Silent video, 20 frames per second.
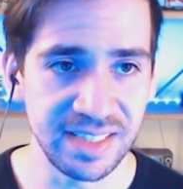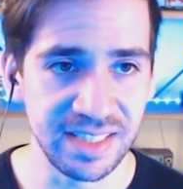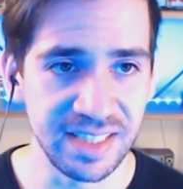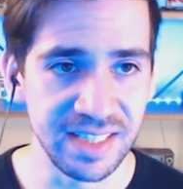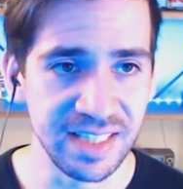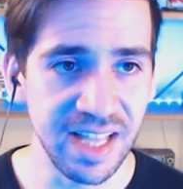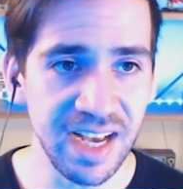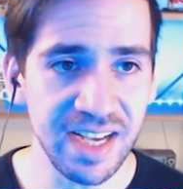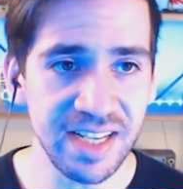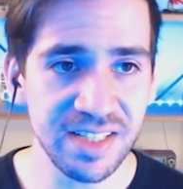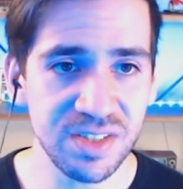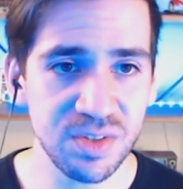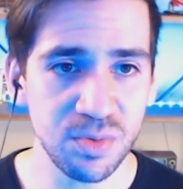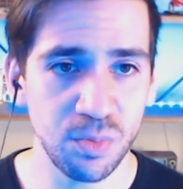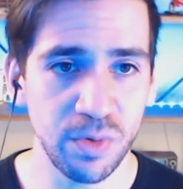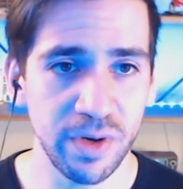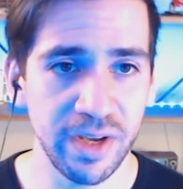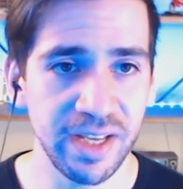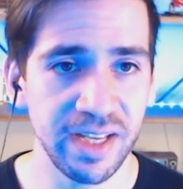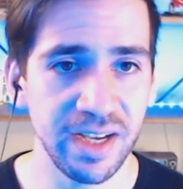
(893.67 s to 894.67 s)
nice
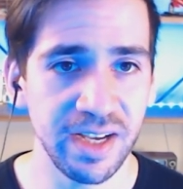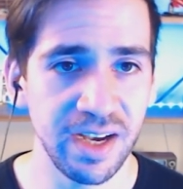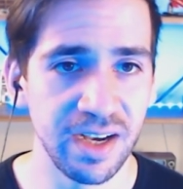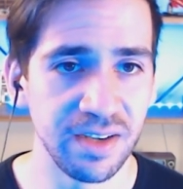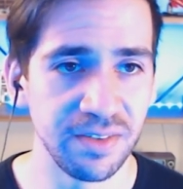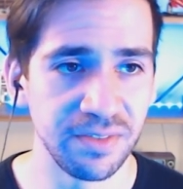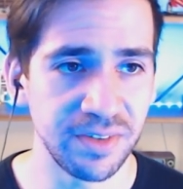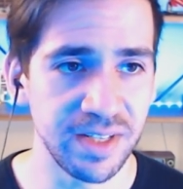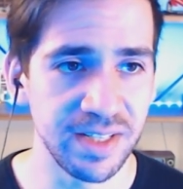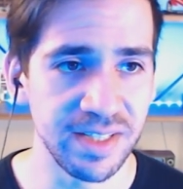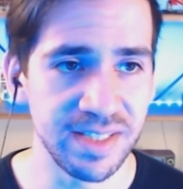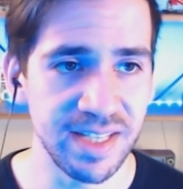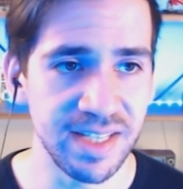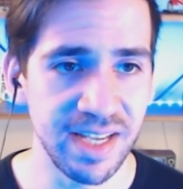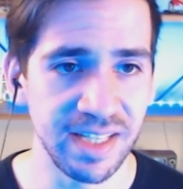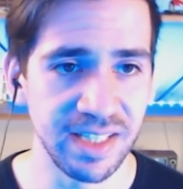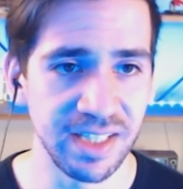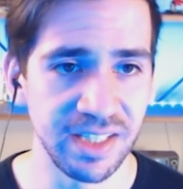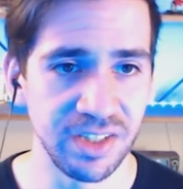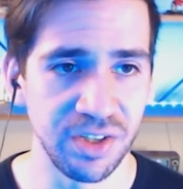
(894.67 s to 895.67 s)
way of
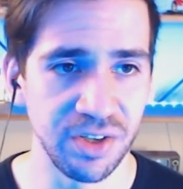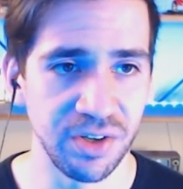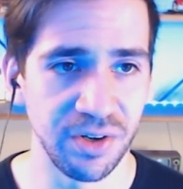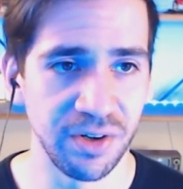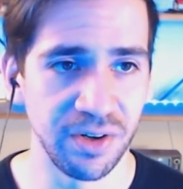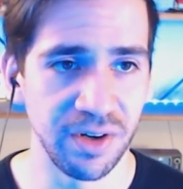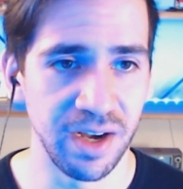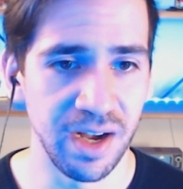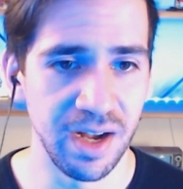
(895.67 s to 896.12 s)
containing your,